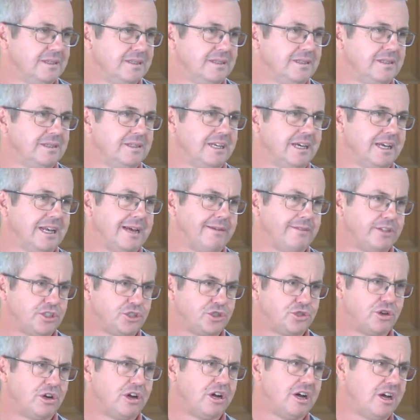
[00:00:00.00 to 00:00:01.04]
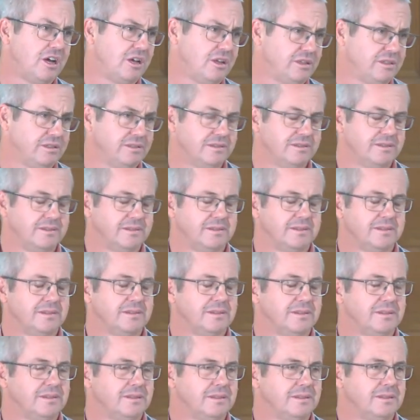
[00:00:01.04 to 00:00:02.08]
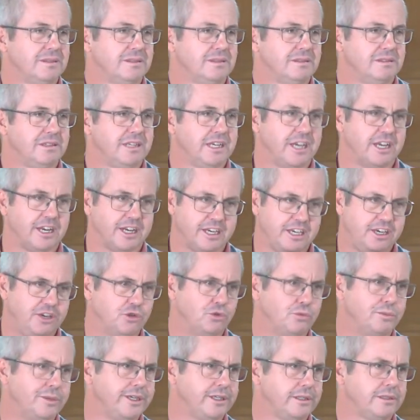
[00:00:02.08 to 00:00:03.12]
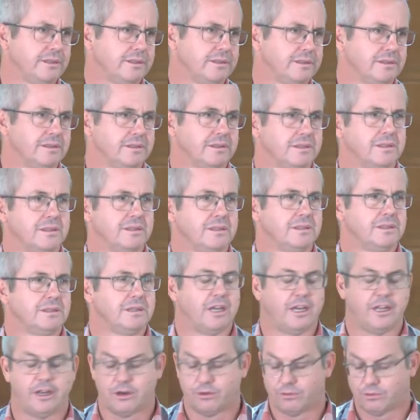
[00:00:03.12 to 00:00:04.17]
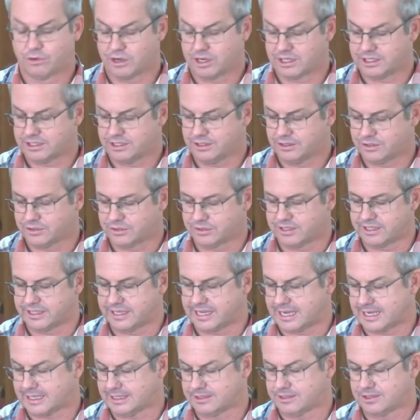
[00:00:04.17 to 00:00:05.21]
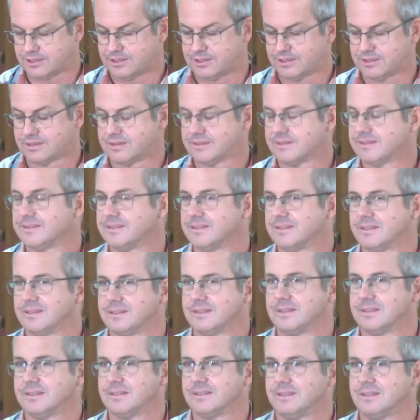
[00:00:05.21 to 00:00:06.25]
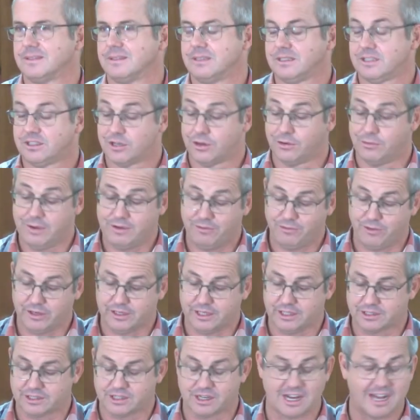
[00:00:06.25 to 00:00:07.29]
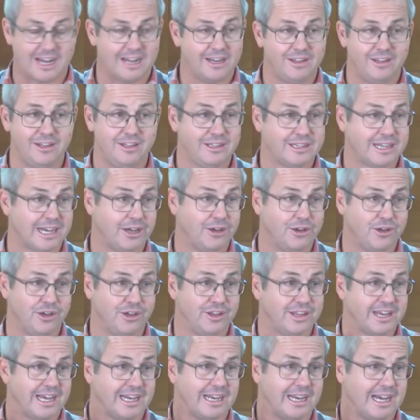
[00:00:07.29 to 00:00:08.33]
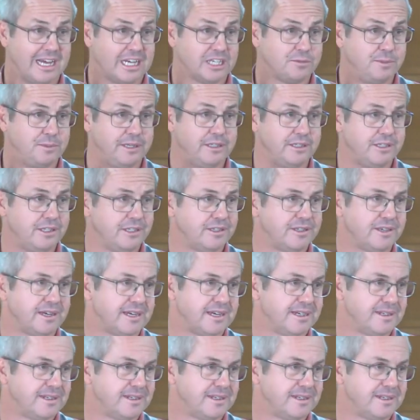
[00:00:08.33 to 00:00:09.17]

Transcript: They're going to have a trial. They're going to kill me and I'll rise in three days. Terrific, isn't it? I don't think they heard that last bit, did they?